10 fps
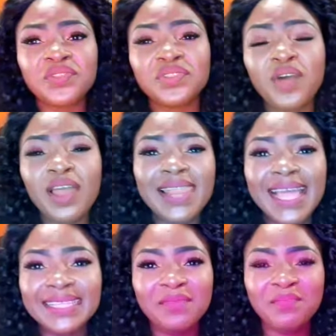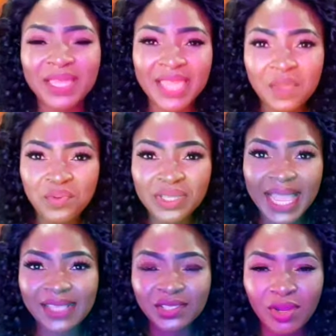don't let the picking put
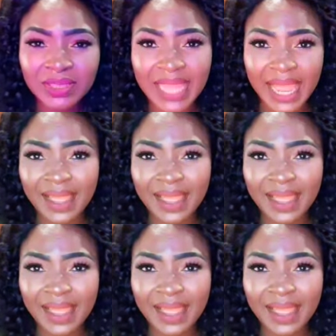us under.